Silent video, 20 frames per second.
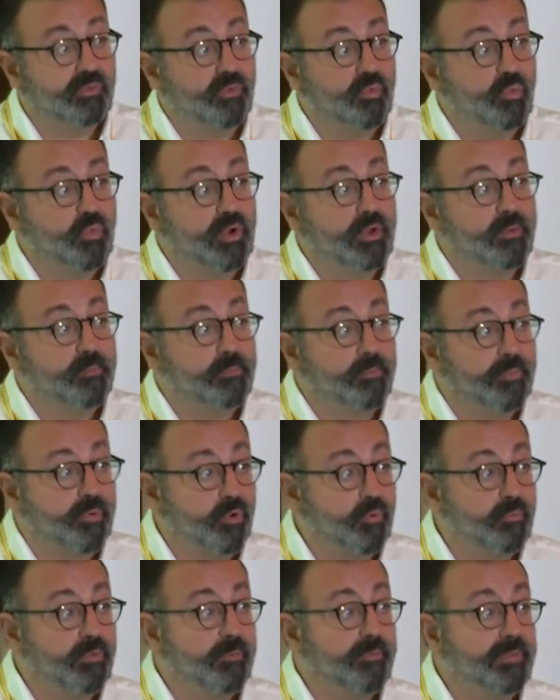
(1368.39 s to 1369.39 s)
will
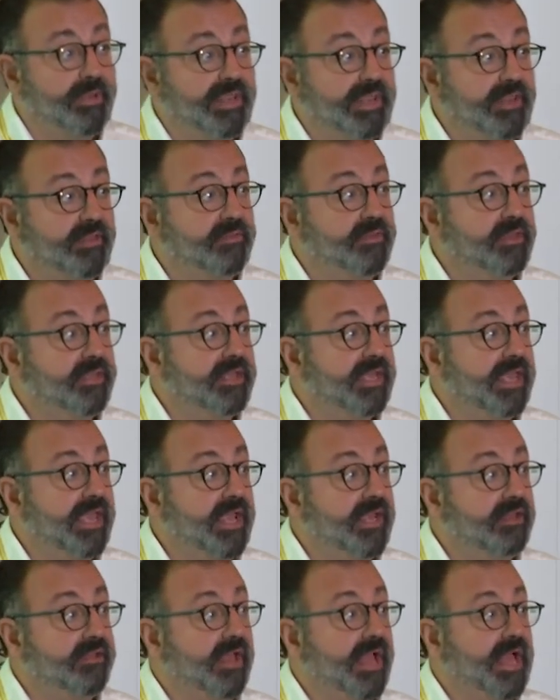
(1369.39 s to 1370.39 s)
probably
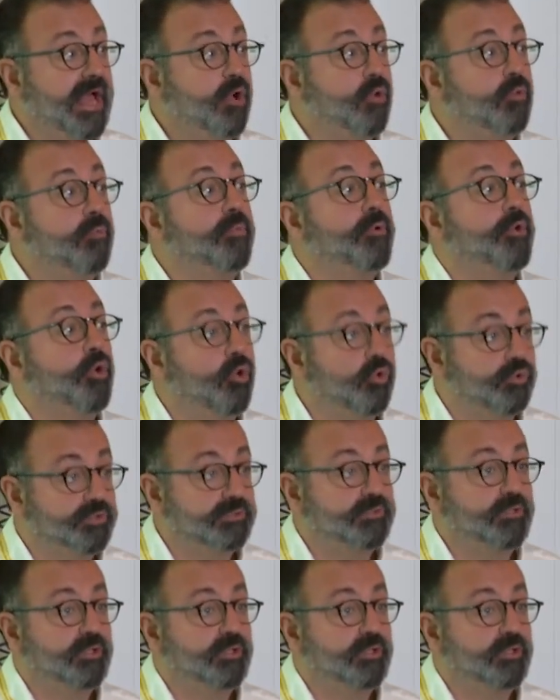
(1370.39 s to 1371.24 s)
indicate how broad